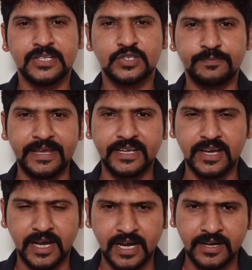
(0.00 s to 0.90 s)
to
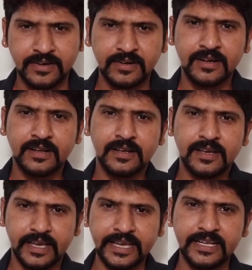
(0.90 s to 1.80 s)
make our
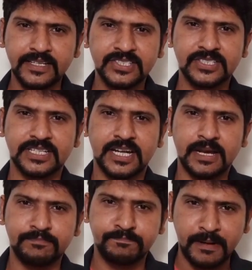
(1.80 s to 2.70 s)
English
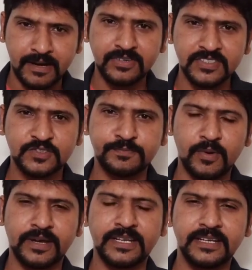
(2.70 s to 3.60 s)
a power
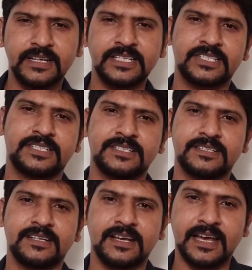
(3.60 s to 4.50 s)
spoken English
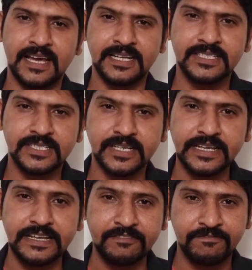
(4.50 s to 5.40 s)
and
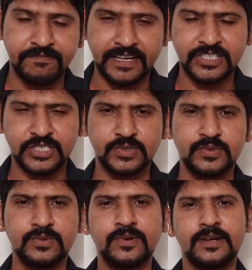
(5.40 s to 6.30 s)

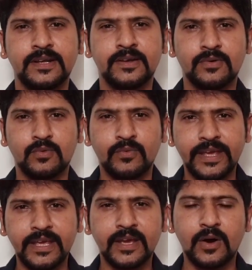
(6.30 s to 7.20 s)
effective
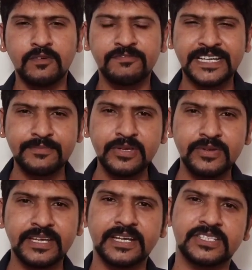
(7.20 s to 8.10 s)
way of
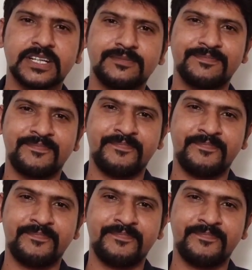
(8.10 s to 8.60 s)
communication.